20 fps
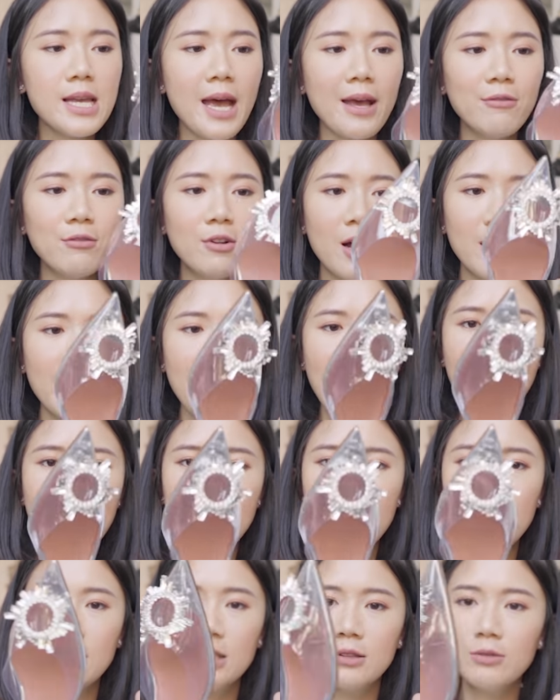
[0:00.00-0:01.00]
I've gone
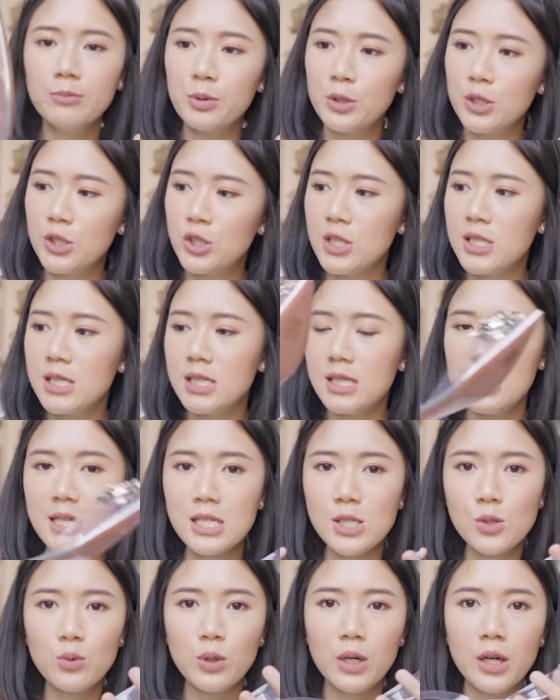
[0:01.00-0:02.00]
ahead and purchased
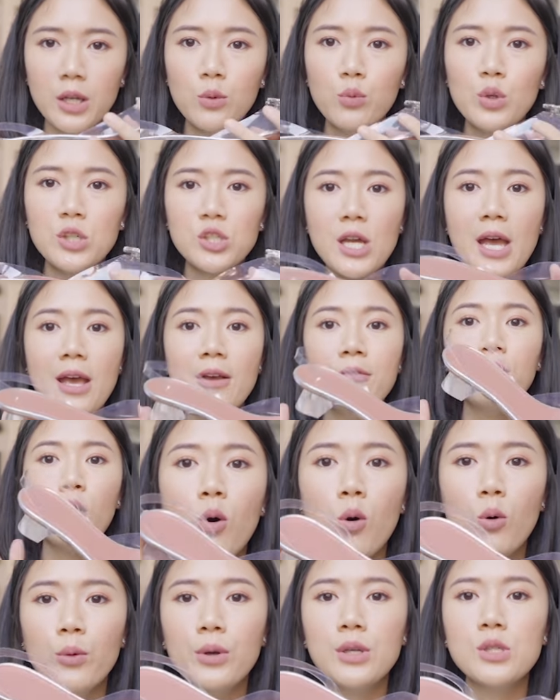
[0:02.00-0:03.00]
this one, which I've
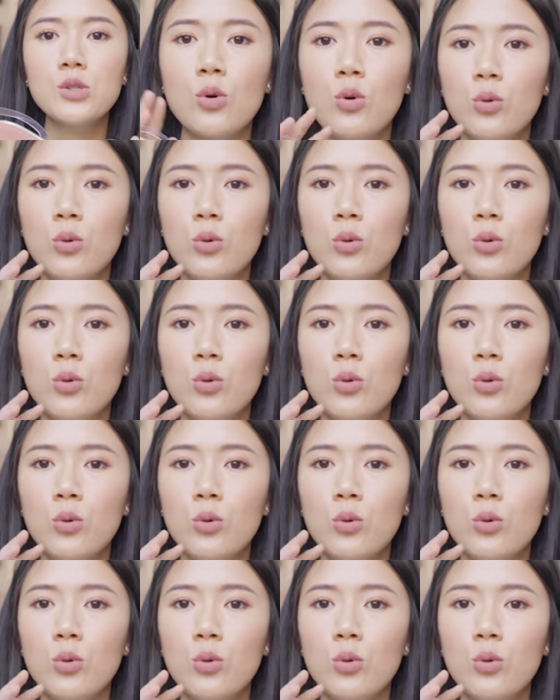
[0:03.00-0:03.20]
always